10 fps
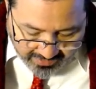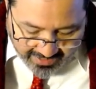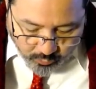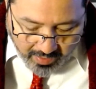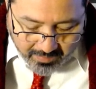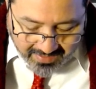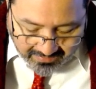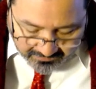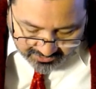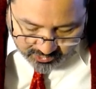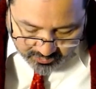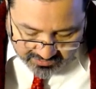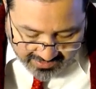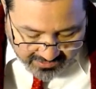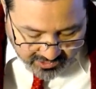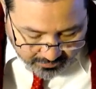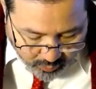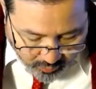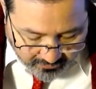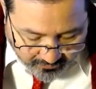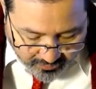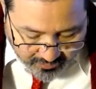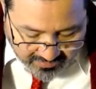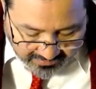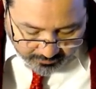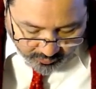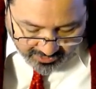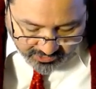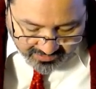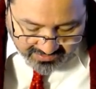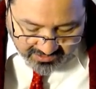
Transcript: in rabbinic literatures as support for their deliberations,